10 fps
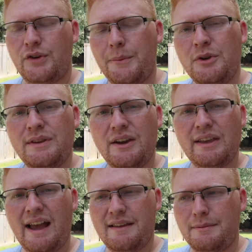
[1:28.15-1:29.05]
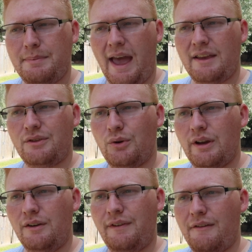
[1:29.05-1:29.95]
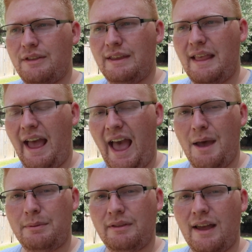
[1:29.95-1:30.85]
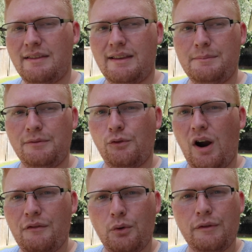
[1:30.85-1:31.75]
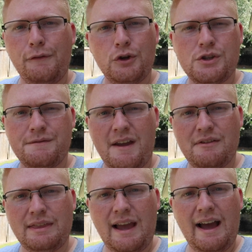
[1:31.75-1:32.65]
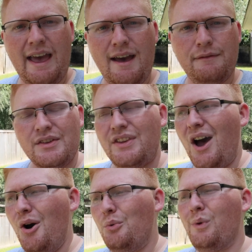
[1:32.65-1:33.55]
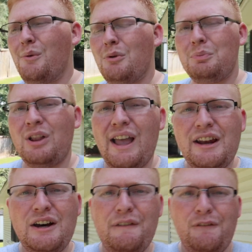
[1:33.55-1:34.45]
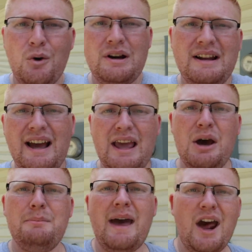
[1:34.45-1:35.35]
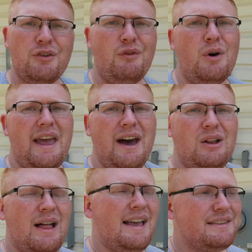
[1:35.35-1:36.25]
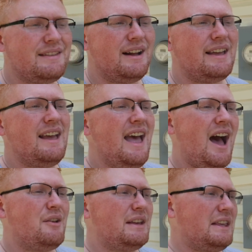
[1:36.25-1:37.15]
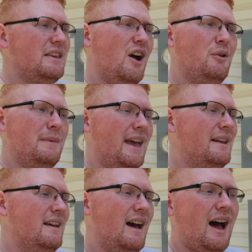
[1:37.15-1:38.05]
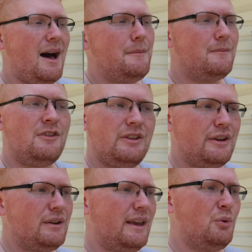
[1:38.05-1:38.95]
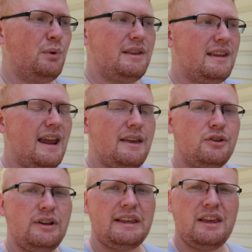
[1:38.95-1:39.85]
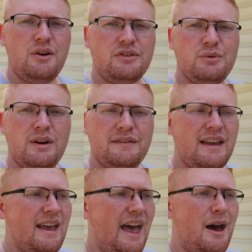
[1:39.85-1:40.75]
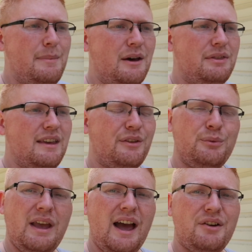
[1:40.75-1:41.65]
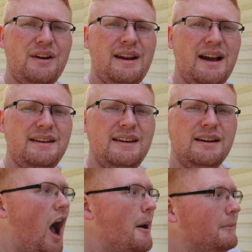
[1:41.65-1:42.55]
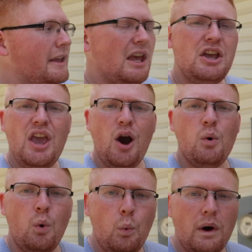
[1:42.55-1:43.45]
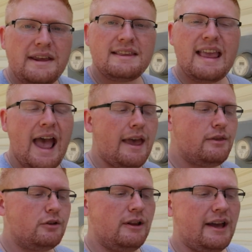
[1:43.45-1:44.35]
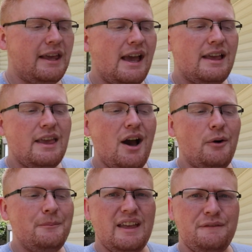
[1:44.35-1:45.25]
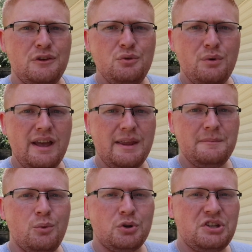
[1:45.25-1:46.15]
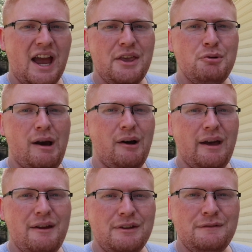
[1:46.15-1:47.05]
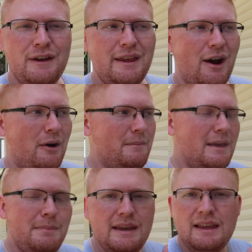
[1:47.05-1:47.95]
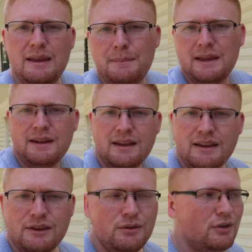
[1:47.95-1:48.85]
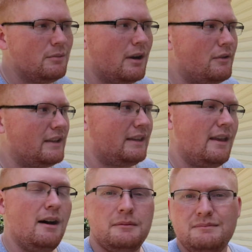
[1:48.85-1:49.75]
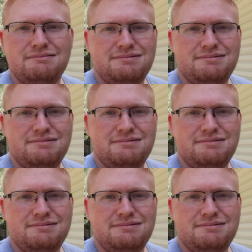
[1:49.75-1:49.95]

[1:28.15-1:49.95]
So I'm gonna tell you guys the backstory of everything that happened last night before I roll the footage of everything I have. So we were playing a Fortnite Battle Royale last night. I was like, yo man, I'm really gonna get a win today. And they're like, yo Swift, how about this? We got a great idea. I'm like, yo, what is that? And they're like, yo, if you win, we'll shout you out every video. And me being, being a YouTuber, I was like, yo,